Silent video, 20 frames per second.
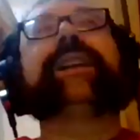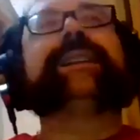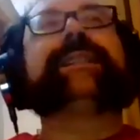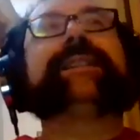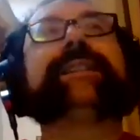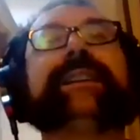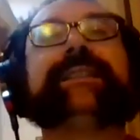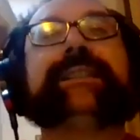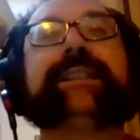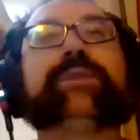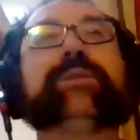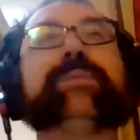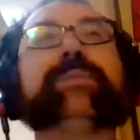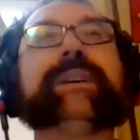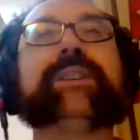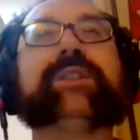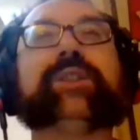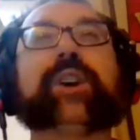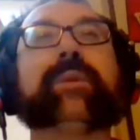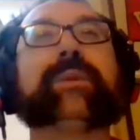like this would
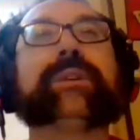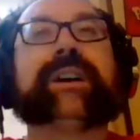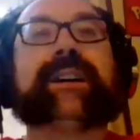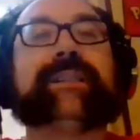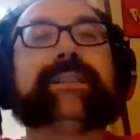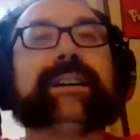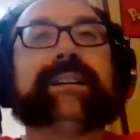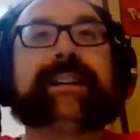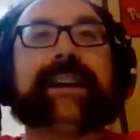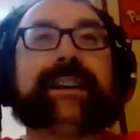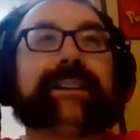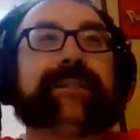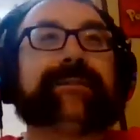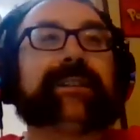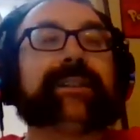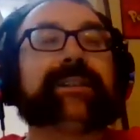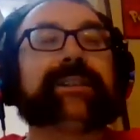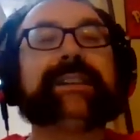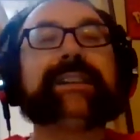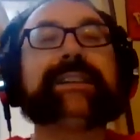be a show where nothing, like the
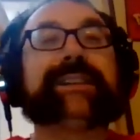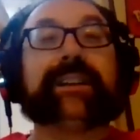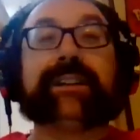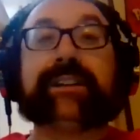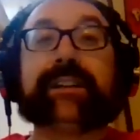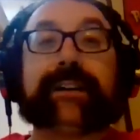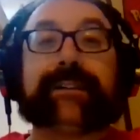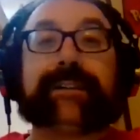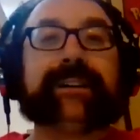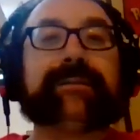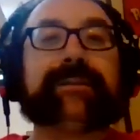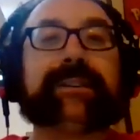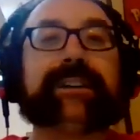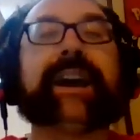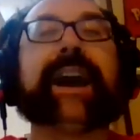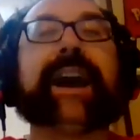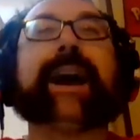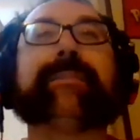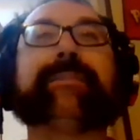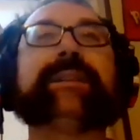first season, nothing
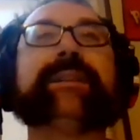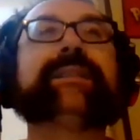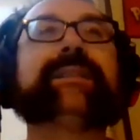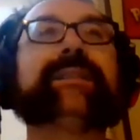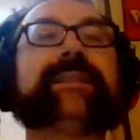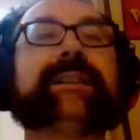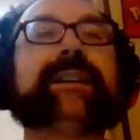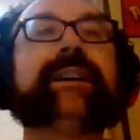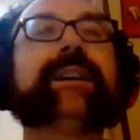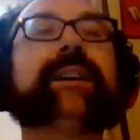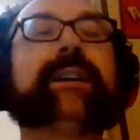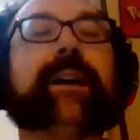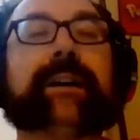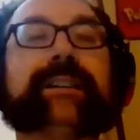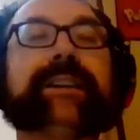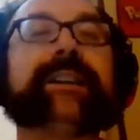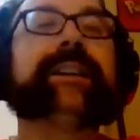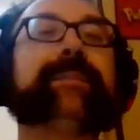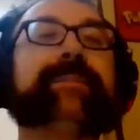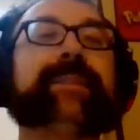really happens. I'll
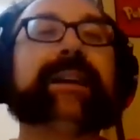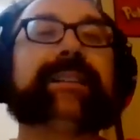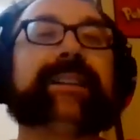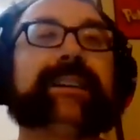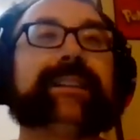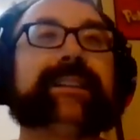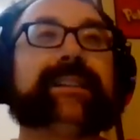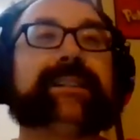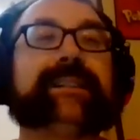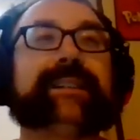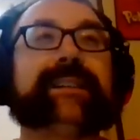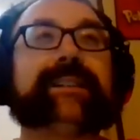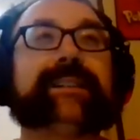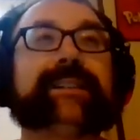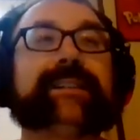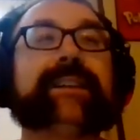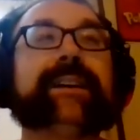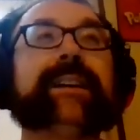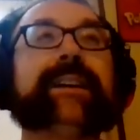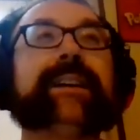tell you the big thing in this
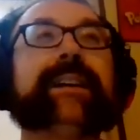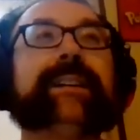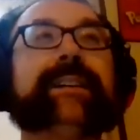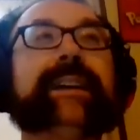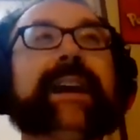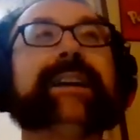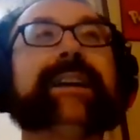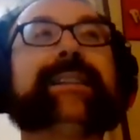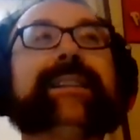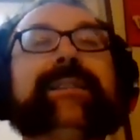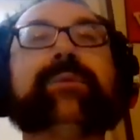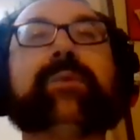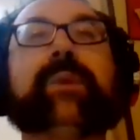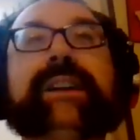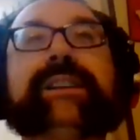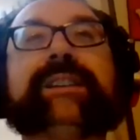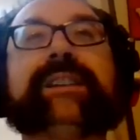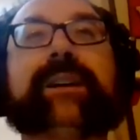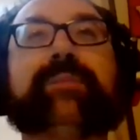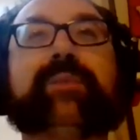season: Nathan
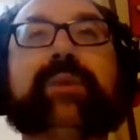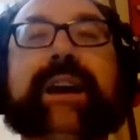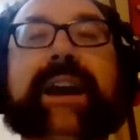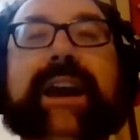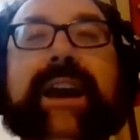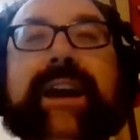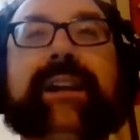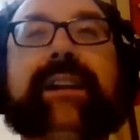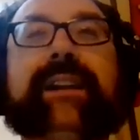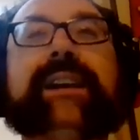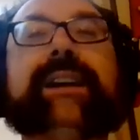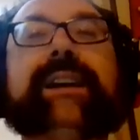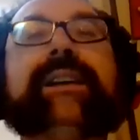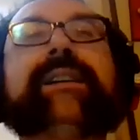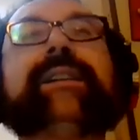winds up with Haley,